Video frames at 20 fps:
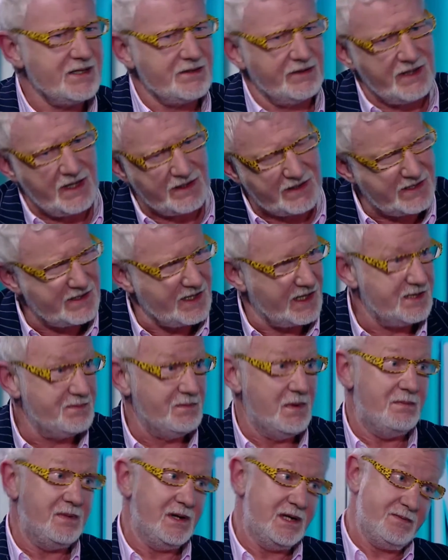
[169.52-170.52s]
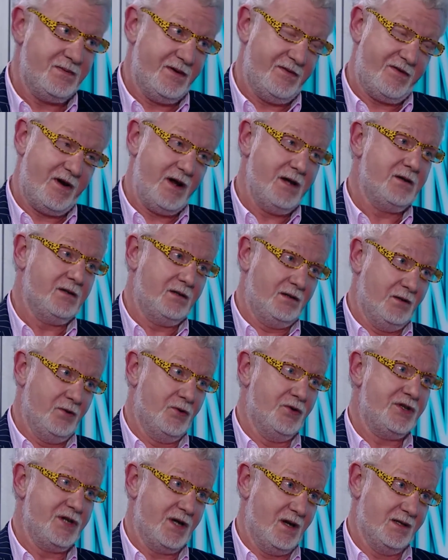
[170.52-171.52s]
he's on the other side to me, but he's been a very good
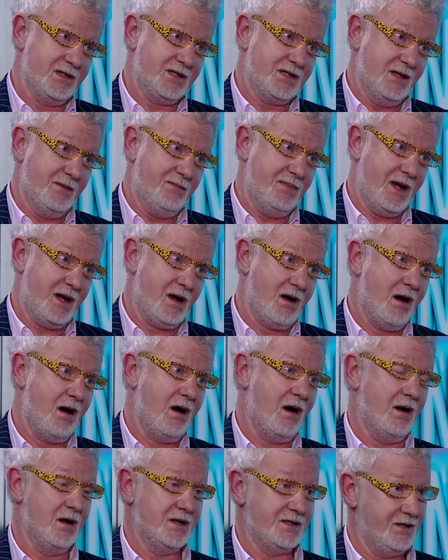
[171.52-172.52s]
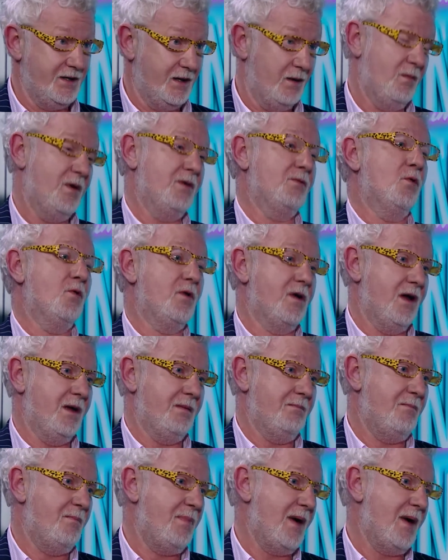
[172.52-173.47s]
Lord Chancellor because, you know, we're all going,